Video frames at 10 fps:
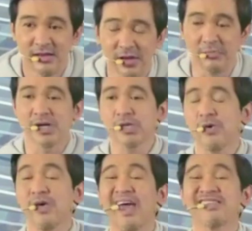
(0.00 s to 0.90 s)
Number
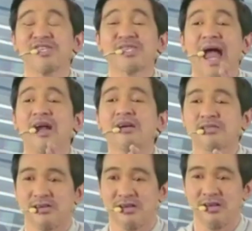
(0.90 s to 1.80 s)
two, he had this
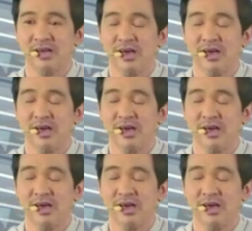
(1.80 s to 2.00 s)
character.